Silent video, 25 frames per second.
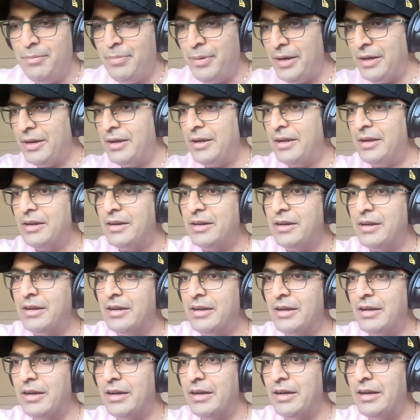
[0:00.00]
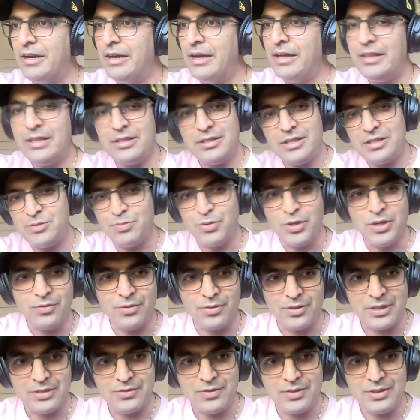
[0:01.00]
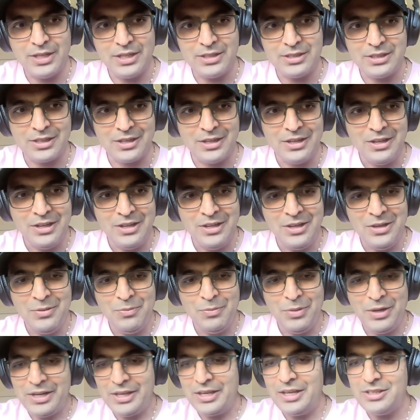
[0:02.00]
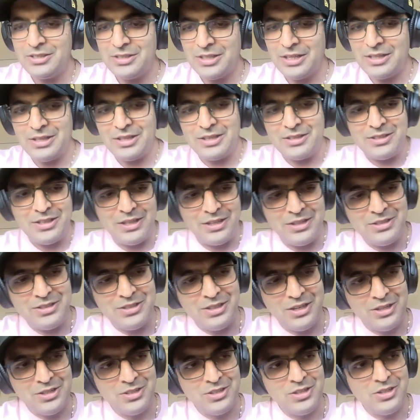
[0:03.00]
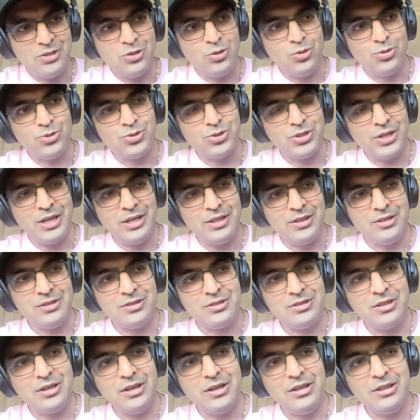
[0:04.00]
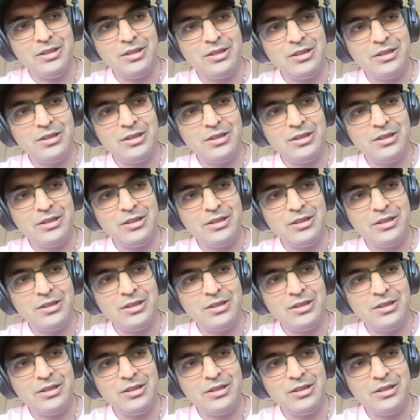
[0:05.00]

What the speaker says: And that's beautiful. That's fantastic. But I guess at this other side here, you also have this